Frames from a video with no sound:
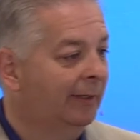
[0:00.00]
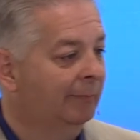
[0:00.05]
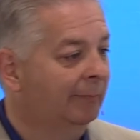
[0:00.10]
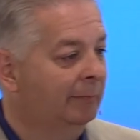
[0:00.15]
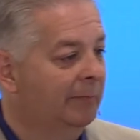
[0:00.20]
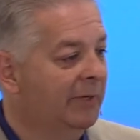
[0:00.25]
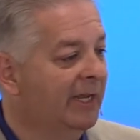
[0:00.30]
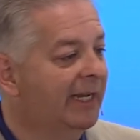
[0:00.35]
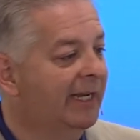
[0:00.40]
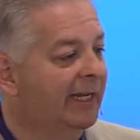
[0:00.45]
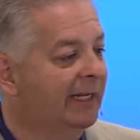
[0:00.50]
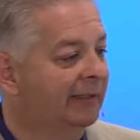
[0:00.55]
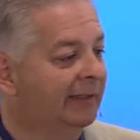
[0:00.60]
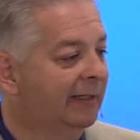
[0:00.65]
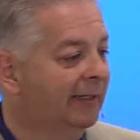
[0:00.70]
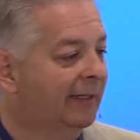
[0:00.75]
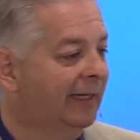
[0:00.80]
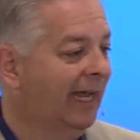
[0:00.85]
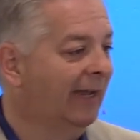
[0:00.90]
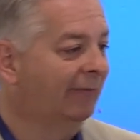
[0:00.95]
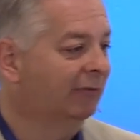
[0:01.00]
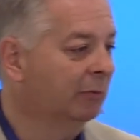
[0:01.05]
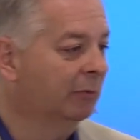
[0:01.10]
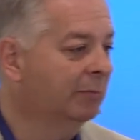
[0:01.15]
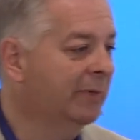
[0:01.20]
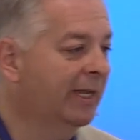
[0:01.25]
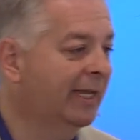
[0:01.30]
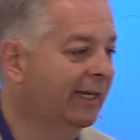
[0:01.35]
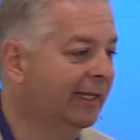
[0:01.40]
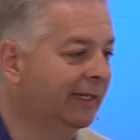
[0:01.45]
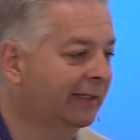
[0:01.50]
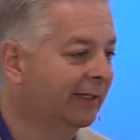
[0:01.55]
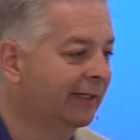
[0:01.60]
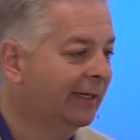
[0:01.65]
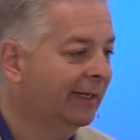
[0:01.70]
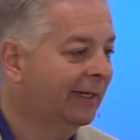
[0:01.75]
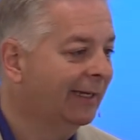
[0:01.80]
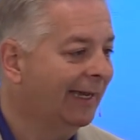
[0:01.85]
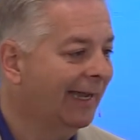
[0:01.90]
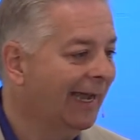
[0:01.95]
Minute after minute,
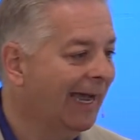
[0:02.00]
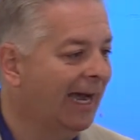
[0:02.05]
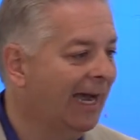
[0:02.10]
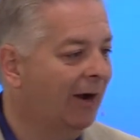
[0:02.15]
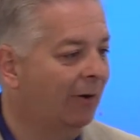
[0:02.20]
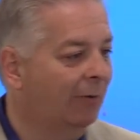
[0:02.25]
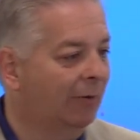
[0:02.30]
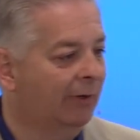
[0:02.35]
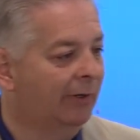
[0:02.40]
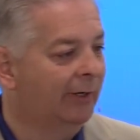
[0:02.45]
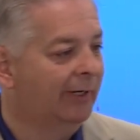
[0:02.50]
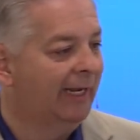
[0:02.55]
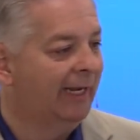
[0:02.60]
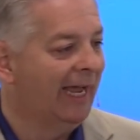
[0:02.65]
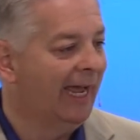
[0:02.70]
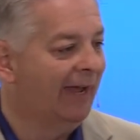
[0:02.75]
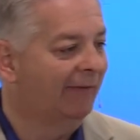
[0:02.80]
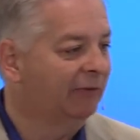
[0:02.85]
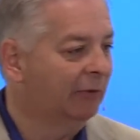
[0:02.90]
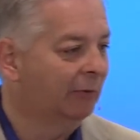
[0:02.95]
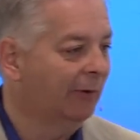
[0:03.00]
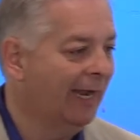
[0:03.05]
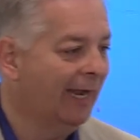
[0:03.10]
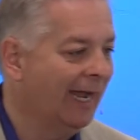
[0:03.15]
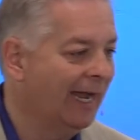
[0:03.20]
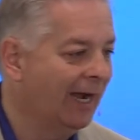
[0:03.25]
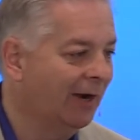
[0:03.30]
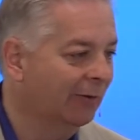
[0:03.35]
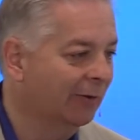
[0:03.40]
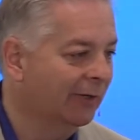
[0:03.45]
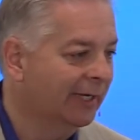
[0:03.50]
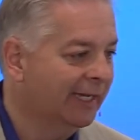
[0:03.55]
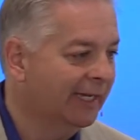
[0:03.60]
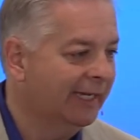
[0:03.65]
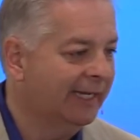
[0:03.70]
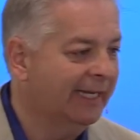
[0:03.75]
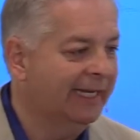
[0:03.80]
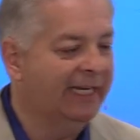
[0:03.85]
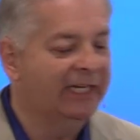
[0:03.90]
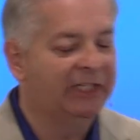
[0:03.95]
hour after hour.
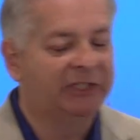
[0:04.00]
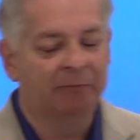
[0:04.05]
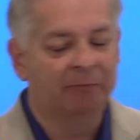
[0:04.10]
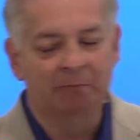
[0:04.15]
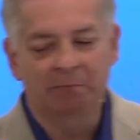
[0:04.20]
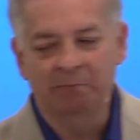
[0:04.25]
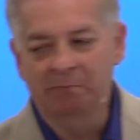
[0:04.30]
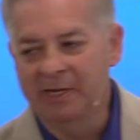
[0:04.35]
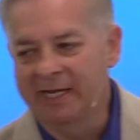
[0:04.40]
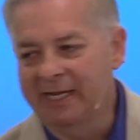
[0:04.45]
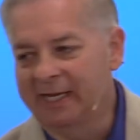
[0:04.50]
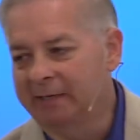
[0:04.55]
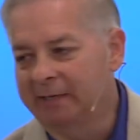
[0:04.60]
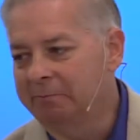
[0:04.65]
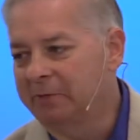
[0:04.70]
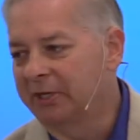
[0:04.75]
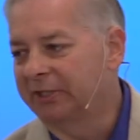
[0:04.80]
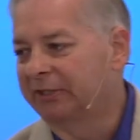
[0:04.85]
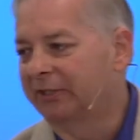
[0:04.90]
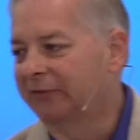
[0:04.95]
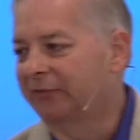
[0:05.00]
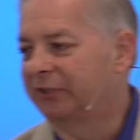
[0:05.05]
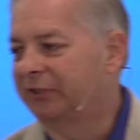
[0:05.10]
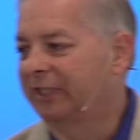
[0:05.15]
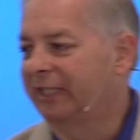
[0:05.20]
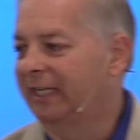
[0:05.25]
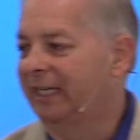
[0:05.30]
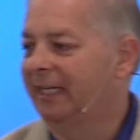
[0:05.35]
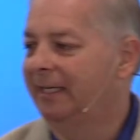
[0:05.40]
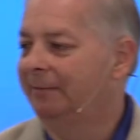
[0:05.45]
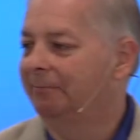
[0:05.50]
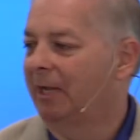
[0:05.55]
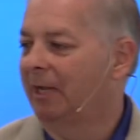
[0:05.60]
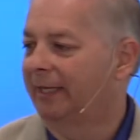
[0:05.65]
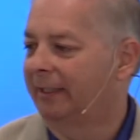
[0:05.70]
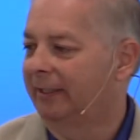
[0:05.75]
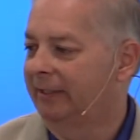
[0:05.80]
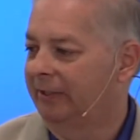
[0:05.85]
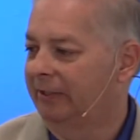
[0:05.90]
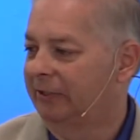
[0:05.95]
Each minute must have seemed
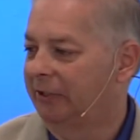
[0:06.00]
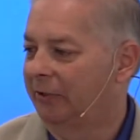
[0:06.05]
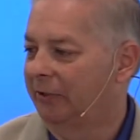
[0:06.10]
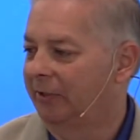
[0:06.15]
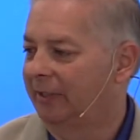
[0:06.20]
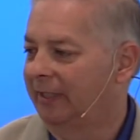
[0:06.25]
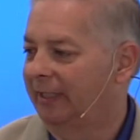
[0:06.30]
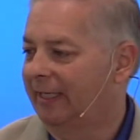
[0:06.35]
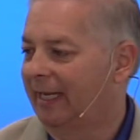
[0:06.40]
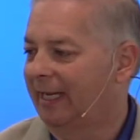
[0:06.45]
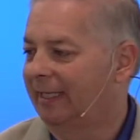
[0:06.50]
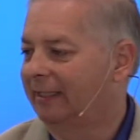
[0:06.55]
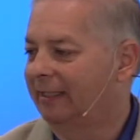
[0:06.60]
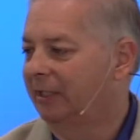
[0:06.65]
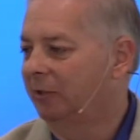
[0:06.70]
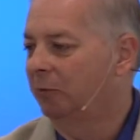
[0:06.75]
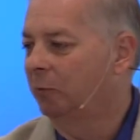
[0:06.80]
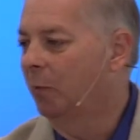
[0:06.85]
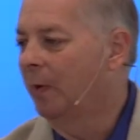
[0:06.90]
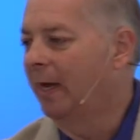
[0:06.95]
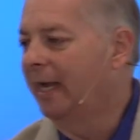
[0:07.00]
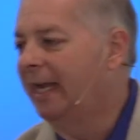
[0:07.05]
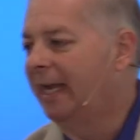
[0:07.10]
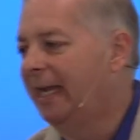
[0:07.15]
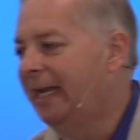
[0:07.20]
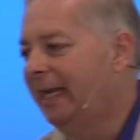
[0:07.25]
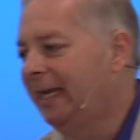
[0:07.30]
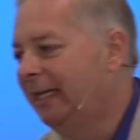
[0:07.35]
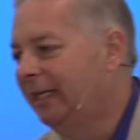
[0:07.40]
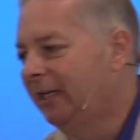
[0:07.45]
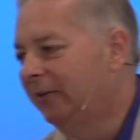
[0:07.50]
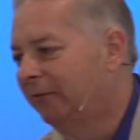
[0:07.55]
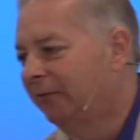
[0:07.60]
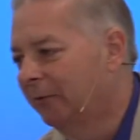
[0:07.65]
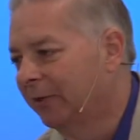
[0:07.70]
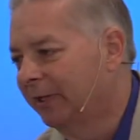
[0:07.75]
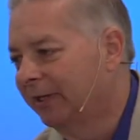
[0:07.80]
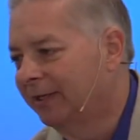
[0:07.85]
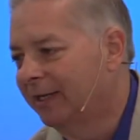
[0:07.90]
like an eternity as he waited for the